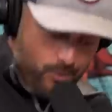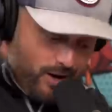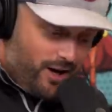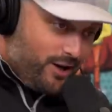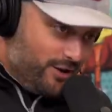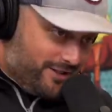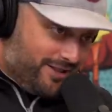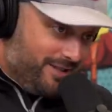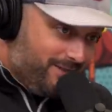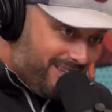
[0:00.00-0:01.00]
we got a good
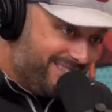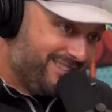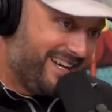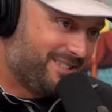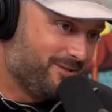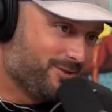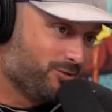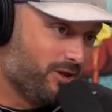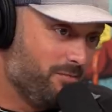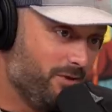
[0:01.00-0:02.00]
team. And like Jacksonville's
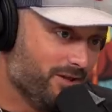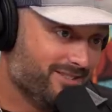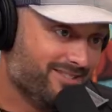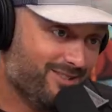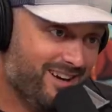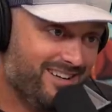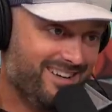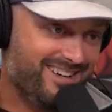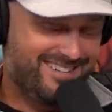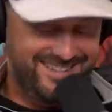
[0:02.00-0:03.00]
rebuilding right
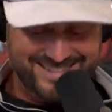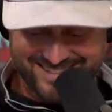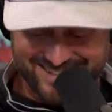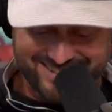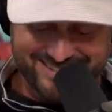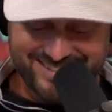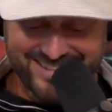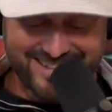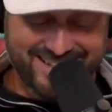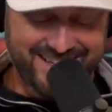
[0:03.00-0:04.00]
now. Like, you know.
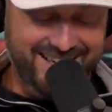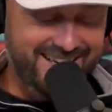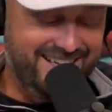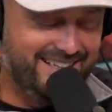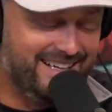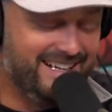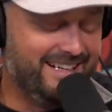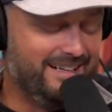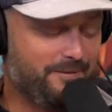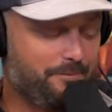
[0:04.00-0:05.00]

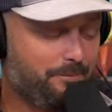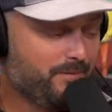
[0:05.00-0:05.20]
And